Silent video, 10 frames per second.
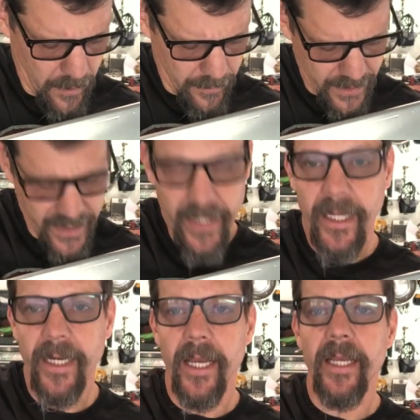Set
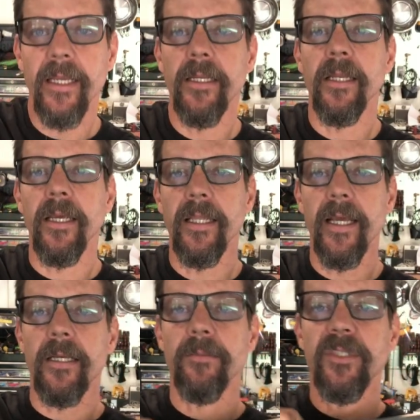that guy in, and
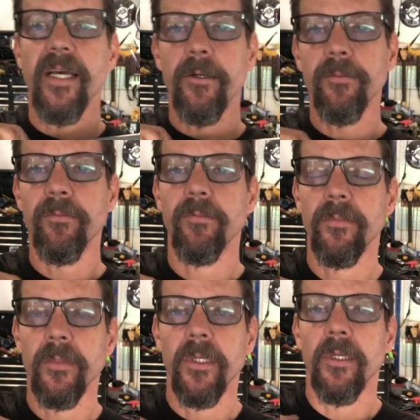that comes out
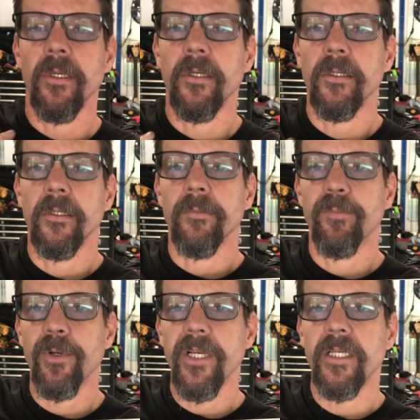
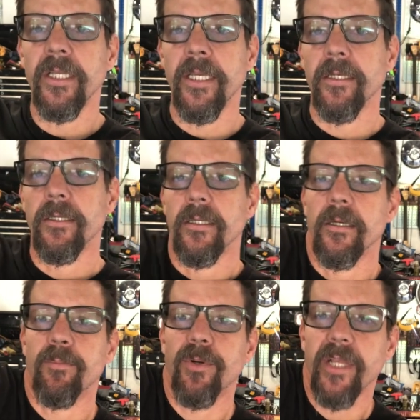pretty clean.
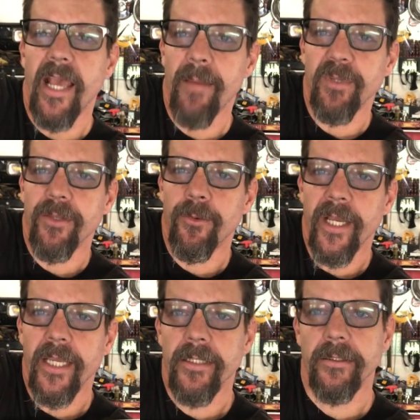I'm pretty happy the
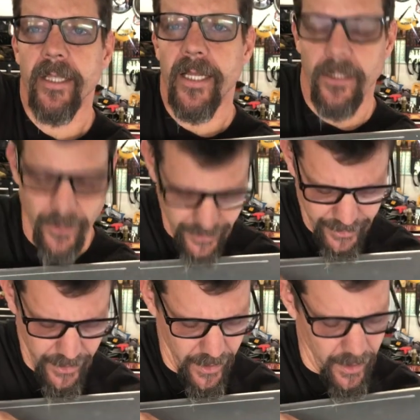way that looks.
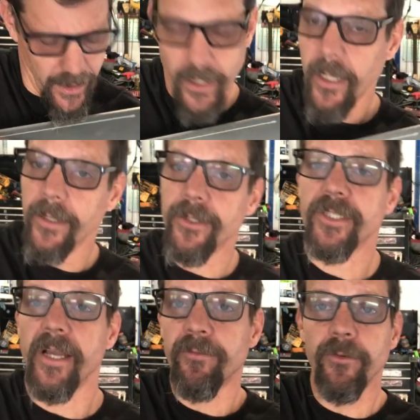There's
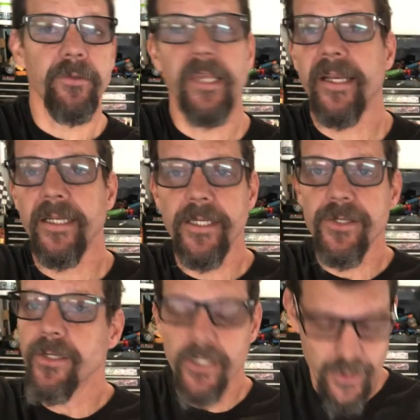several techniques
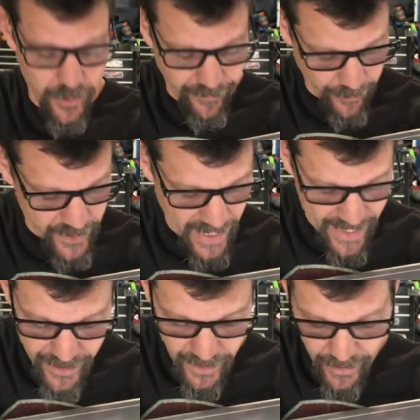you could use for
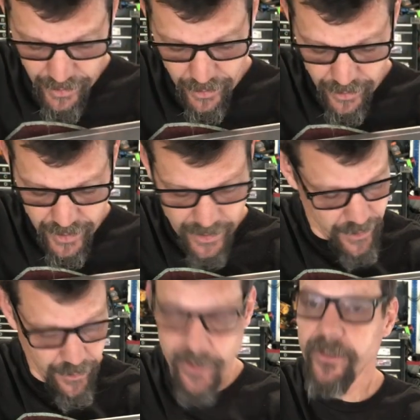attaching it. You could
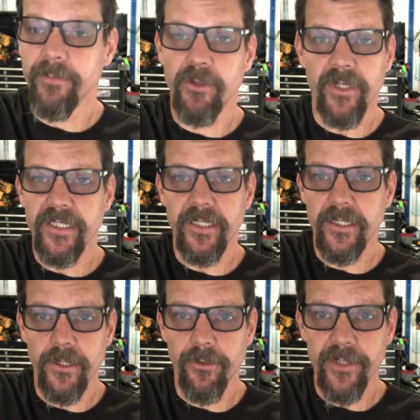just drill some
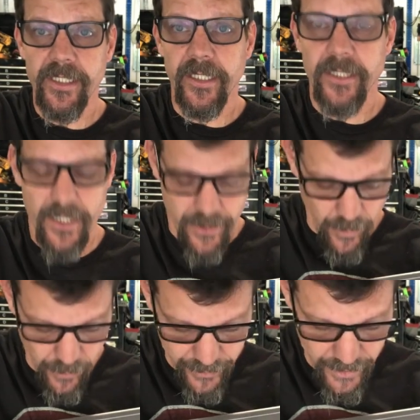3/16
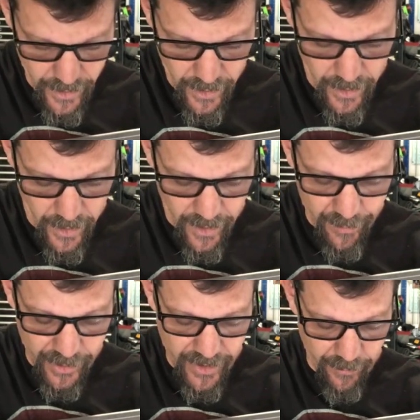holes and
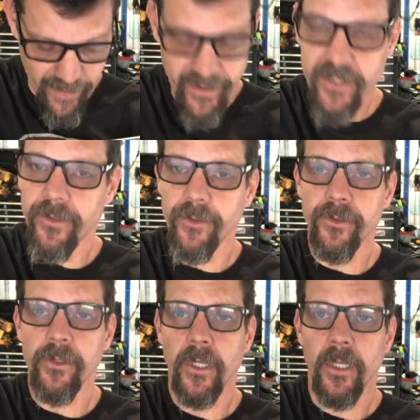put some rivets through.